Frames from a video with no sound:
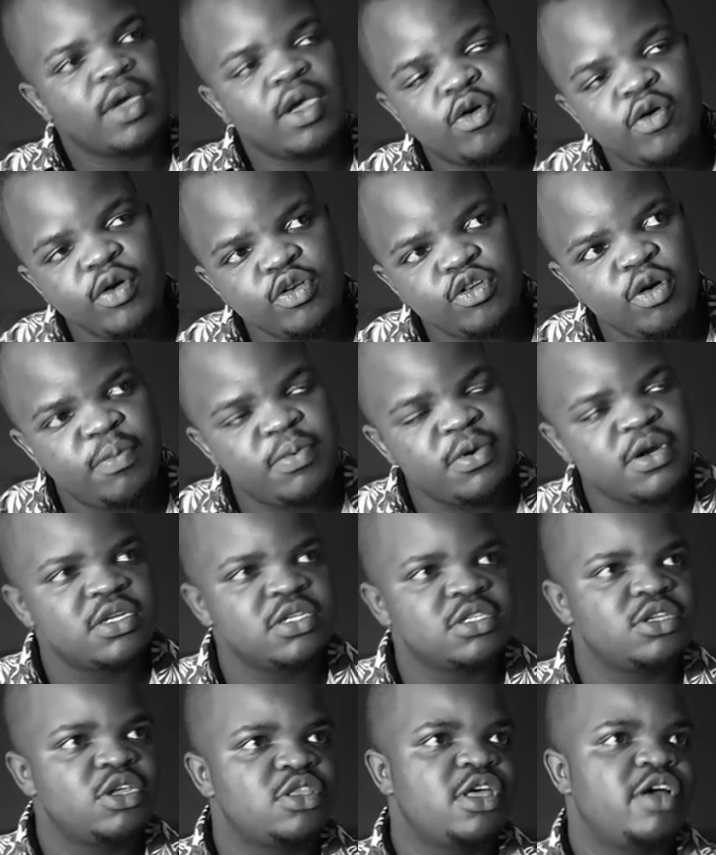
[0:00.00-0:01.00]
can go and operate
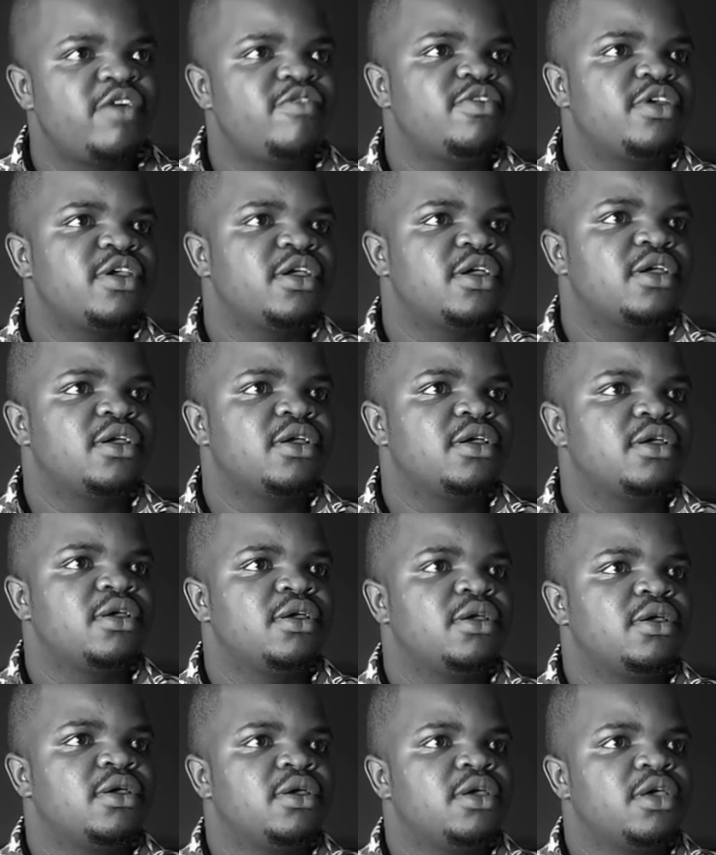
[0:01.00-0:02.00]
in South Africa,
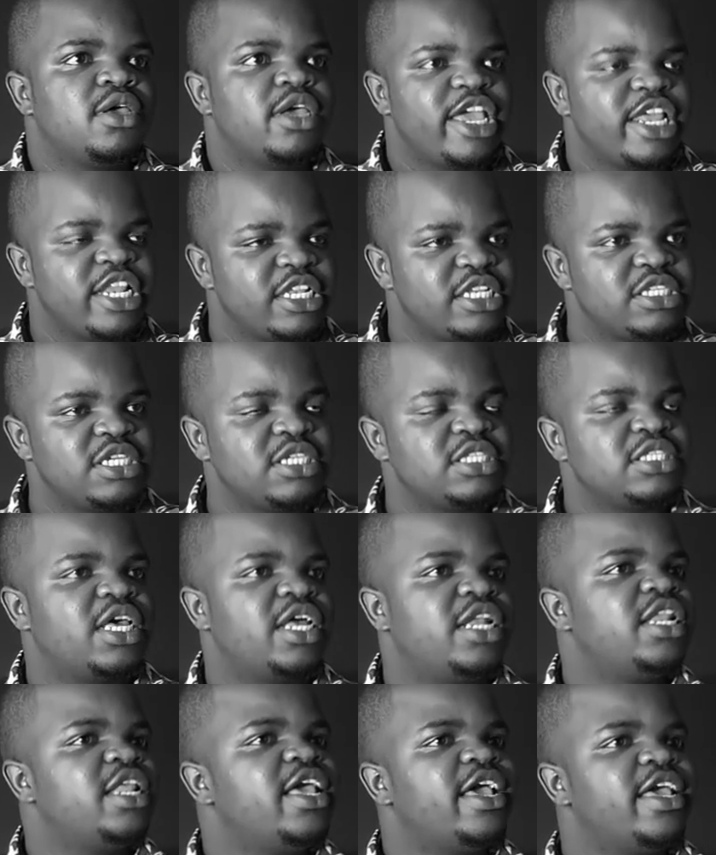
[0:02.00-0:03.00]
in
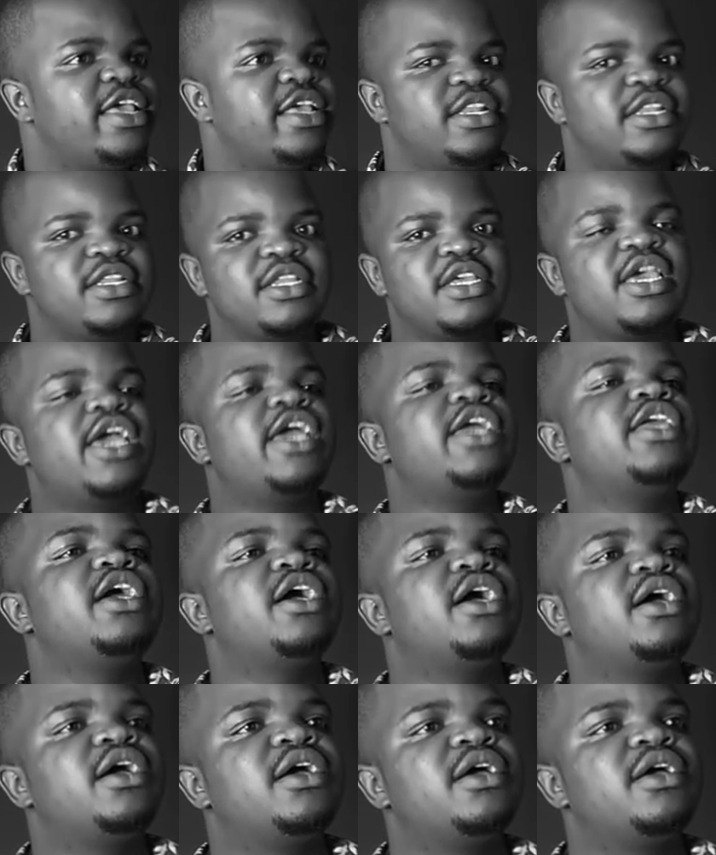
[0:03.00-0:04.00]
Tanzania, in
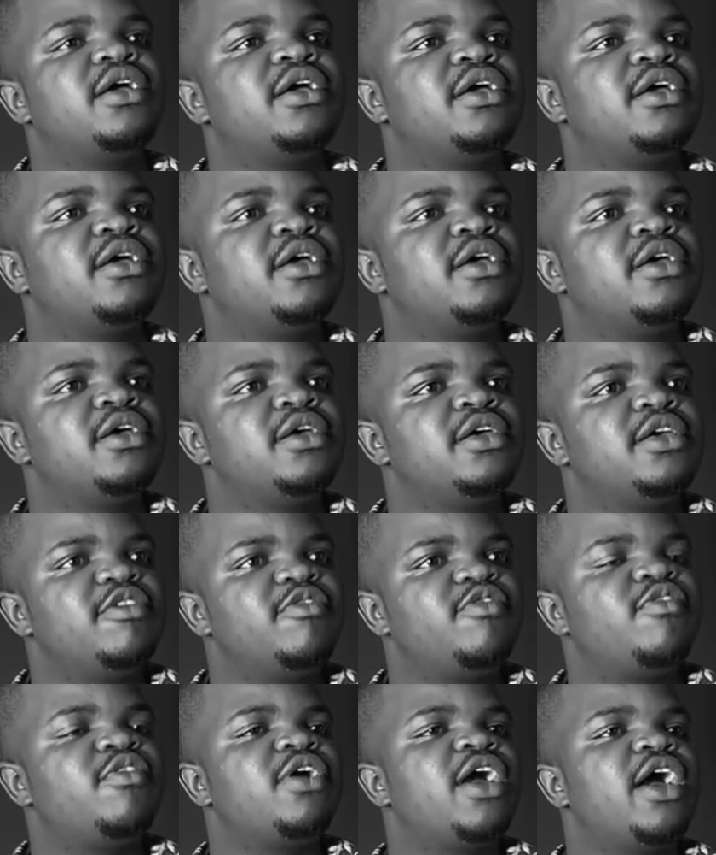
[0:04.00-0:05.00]
Kenya,
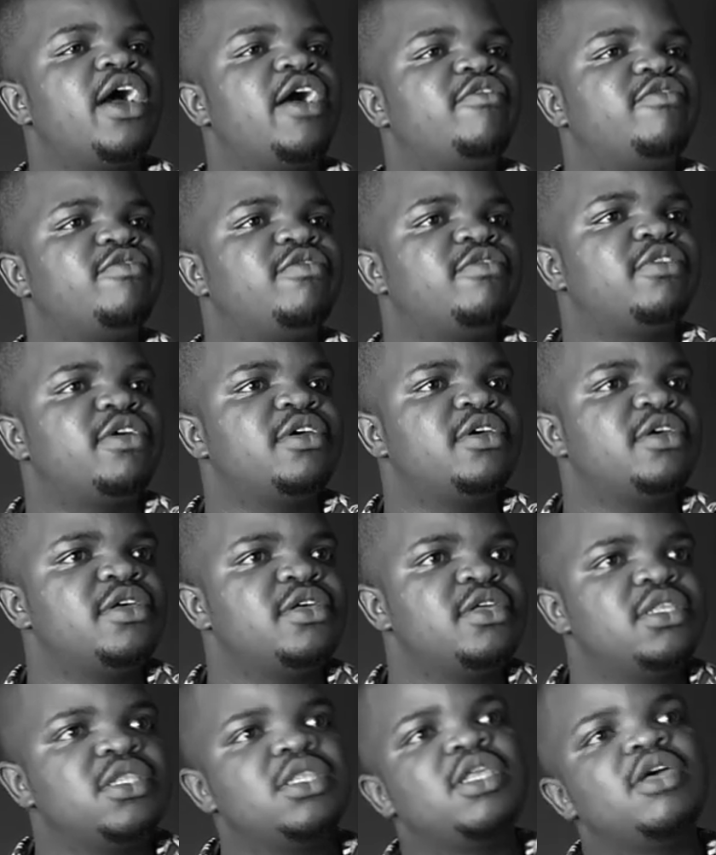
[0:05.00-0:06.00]
if we have
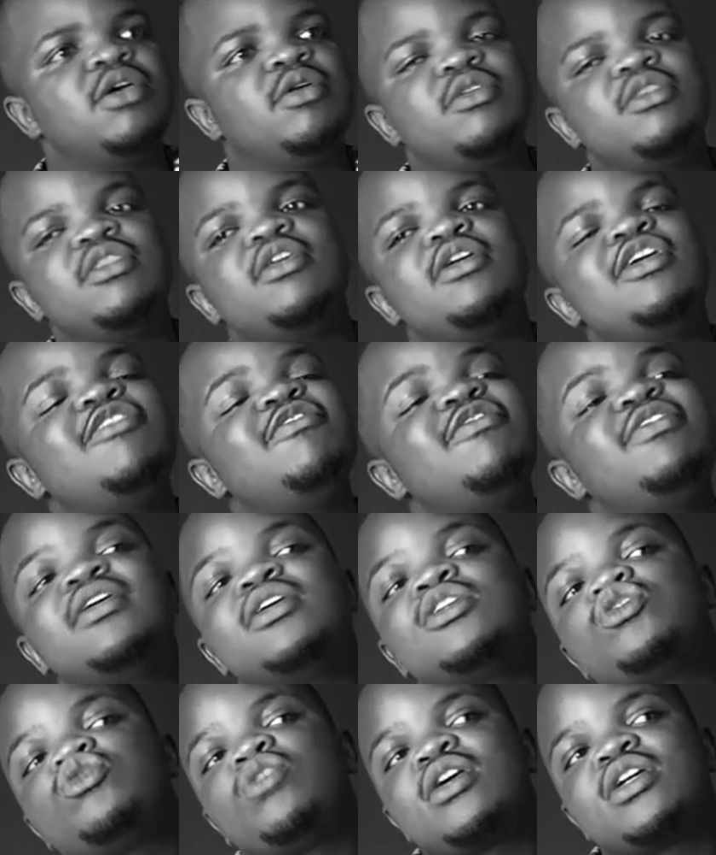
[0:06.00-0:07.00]
the, if the
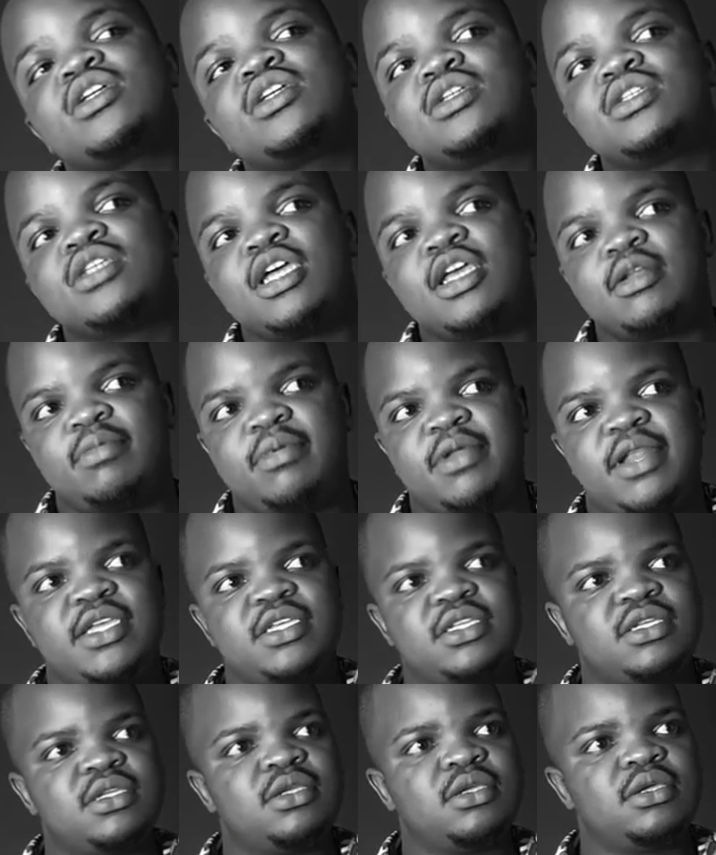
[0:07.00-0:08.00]
structures are in
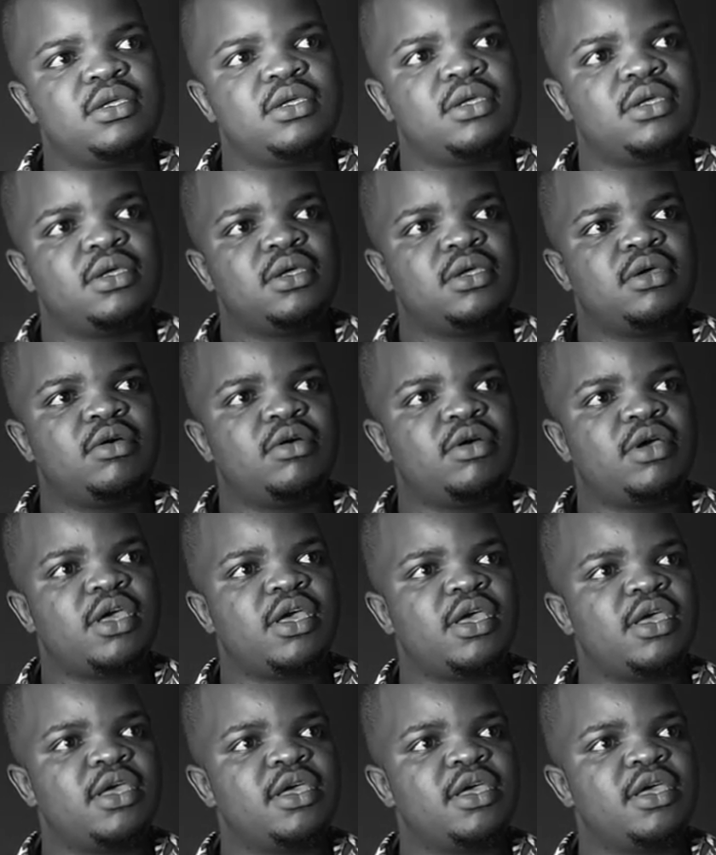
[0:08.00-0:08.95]
place. Okay.